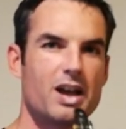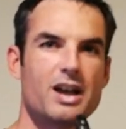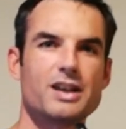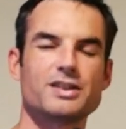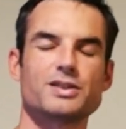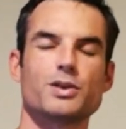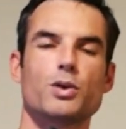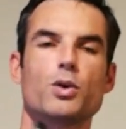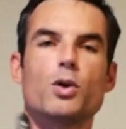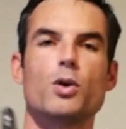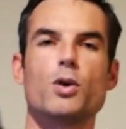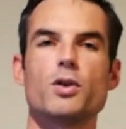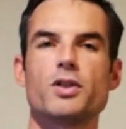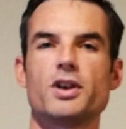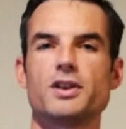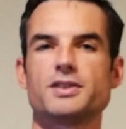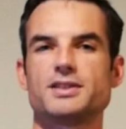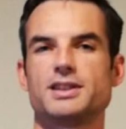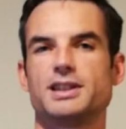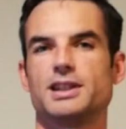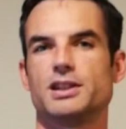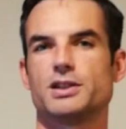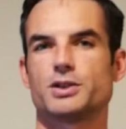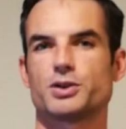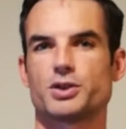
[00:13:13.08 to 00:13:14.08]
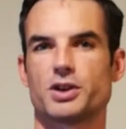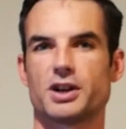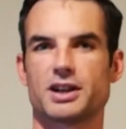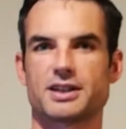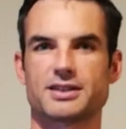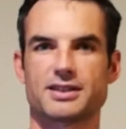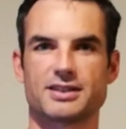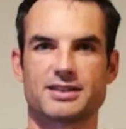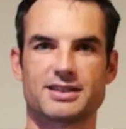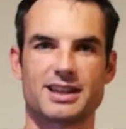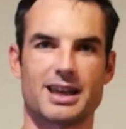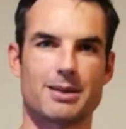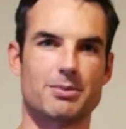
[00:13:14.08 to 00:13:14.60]
So all those little
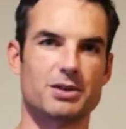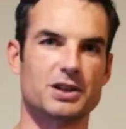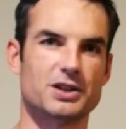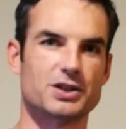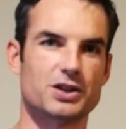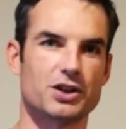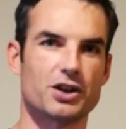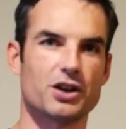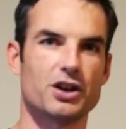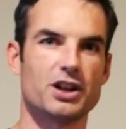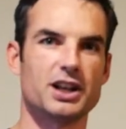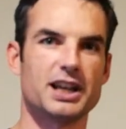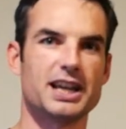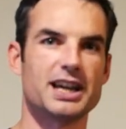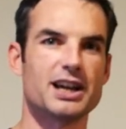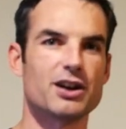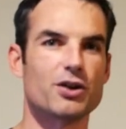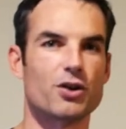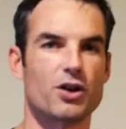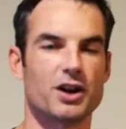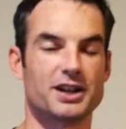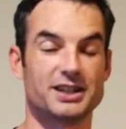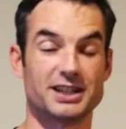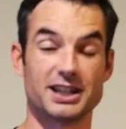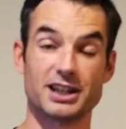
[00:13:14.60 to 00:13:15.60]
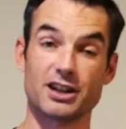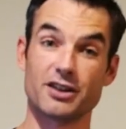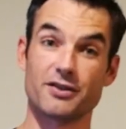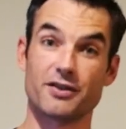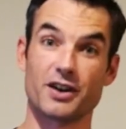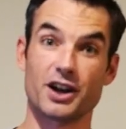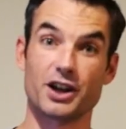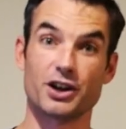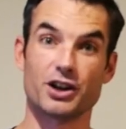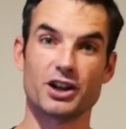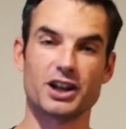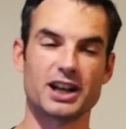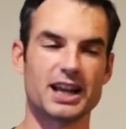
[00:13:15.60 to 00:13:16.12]
tricks established earlier or
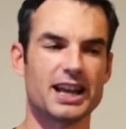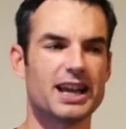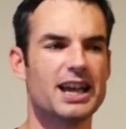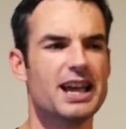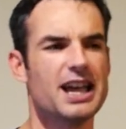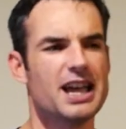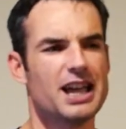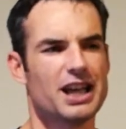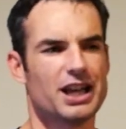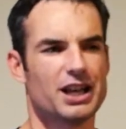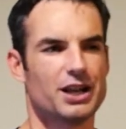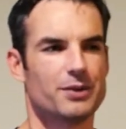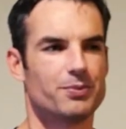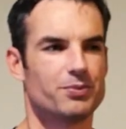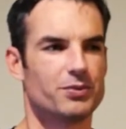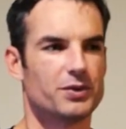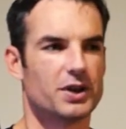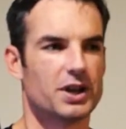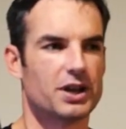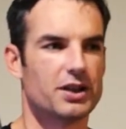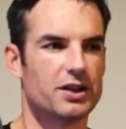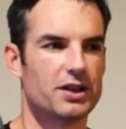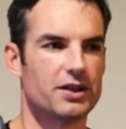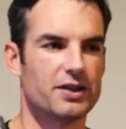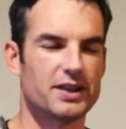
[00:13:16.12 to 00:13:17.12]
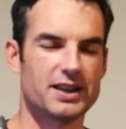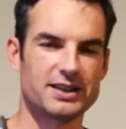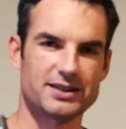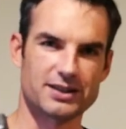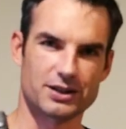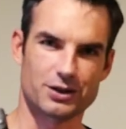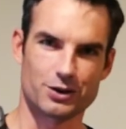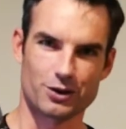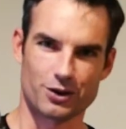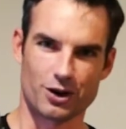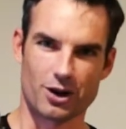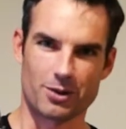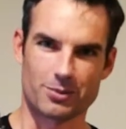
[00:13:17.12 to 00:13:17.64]
identified earlier, this is a
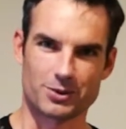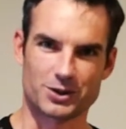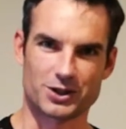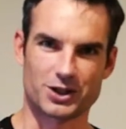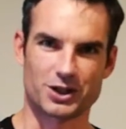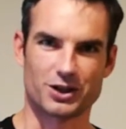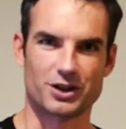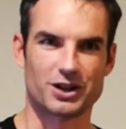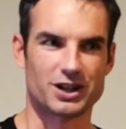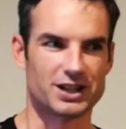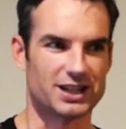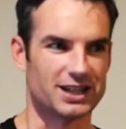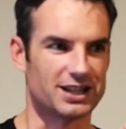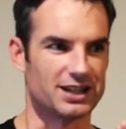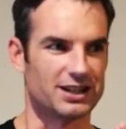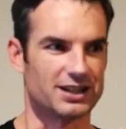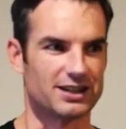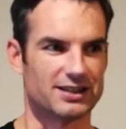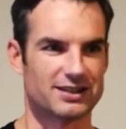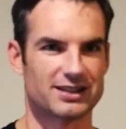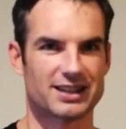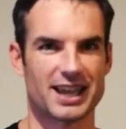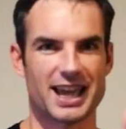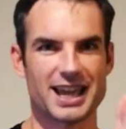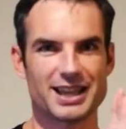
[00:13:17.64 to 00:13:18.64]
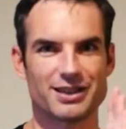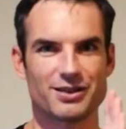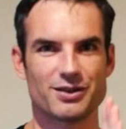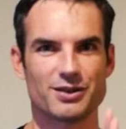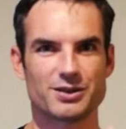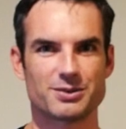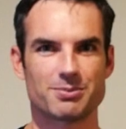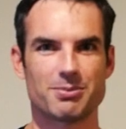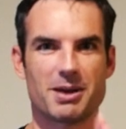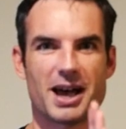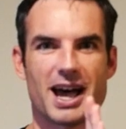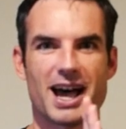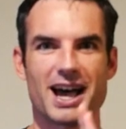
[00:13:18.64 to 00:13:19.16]
good opportunity to just take
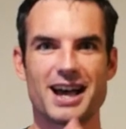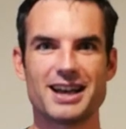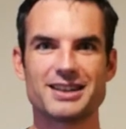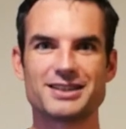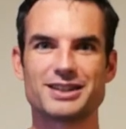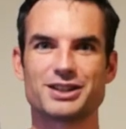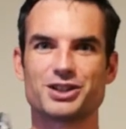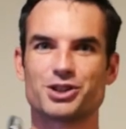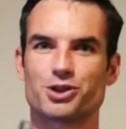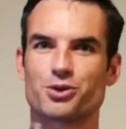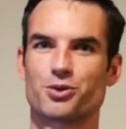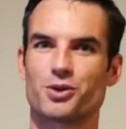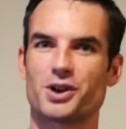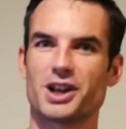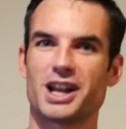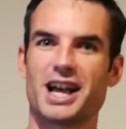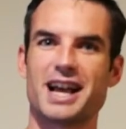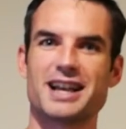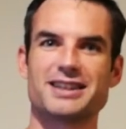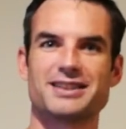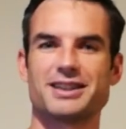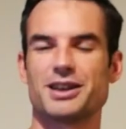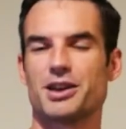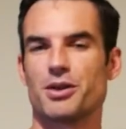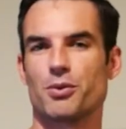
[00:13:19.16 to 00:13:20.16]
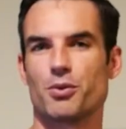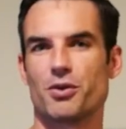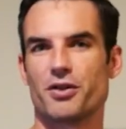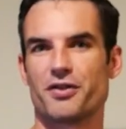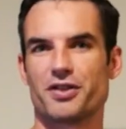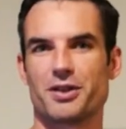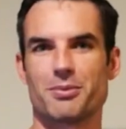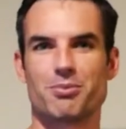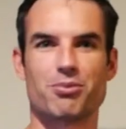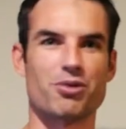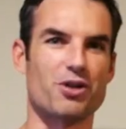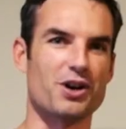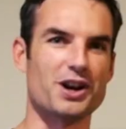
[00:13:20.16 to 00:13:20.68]
those bars that you realize that with
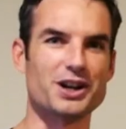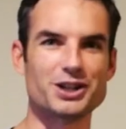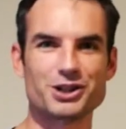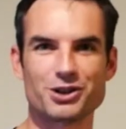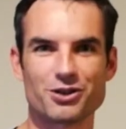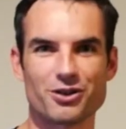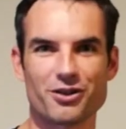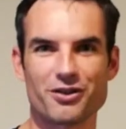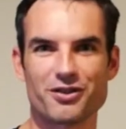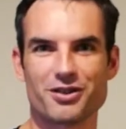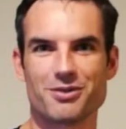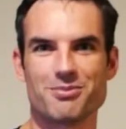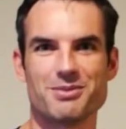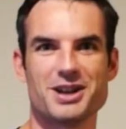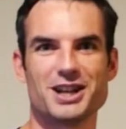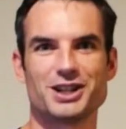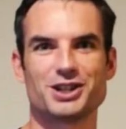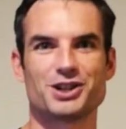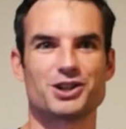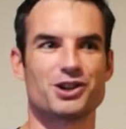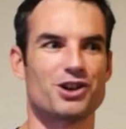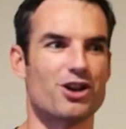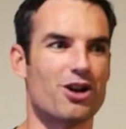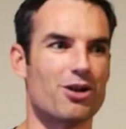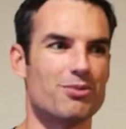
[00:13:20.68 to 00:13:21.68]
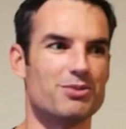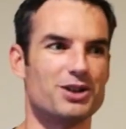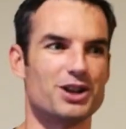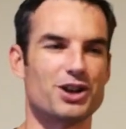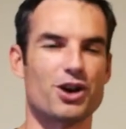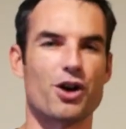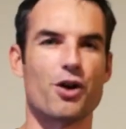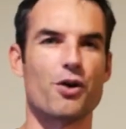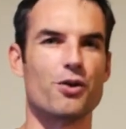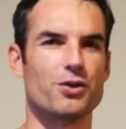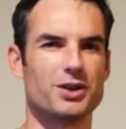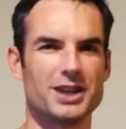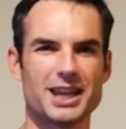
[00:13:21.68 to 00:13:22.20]
the pressure of the metronome, you
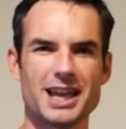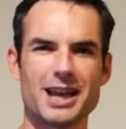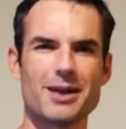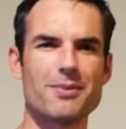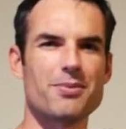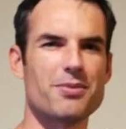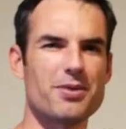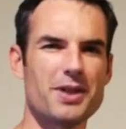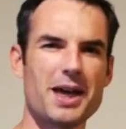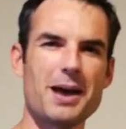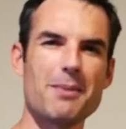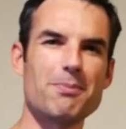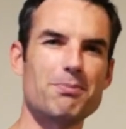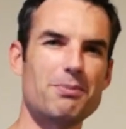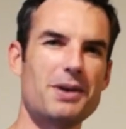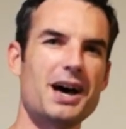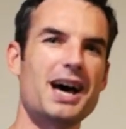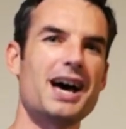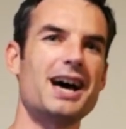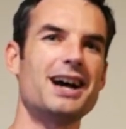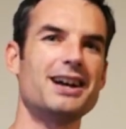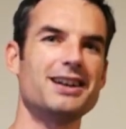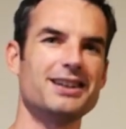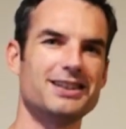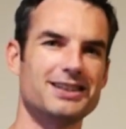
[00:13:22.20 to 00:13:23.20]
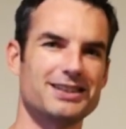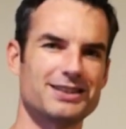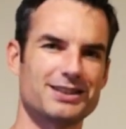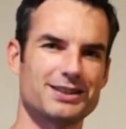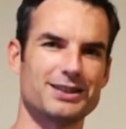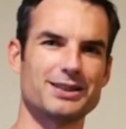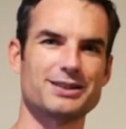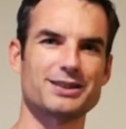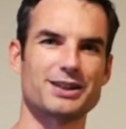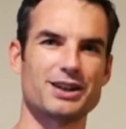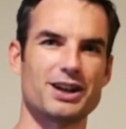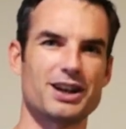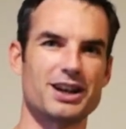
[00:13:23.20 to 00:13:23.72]
go, yep, that bar is
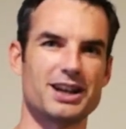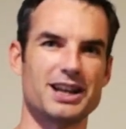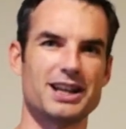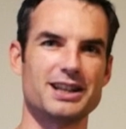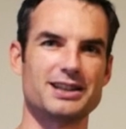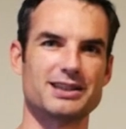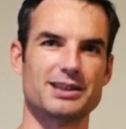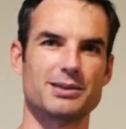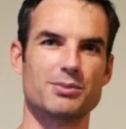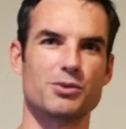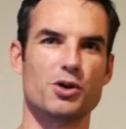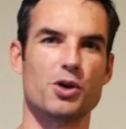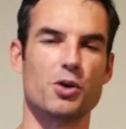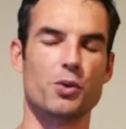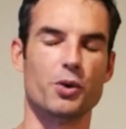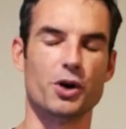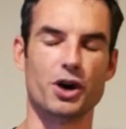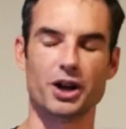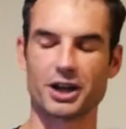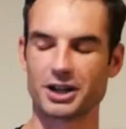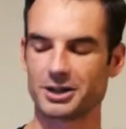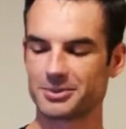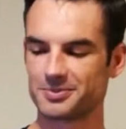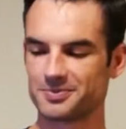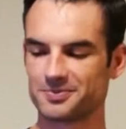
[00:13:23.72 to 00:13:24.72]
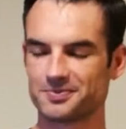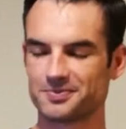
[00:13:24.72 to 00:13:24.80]
just going to need some more work.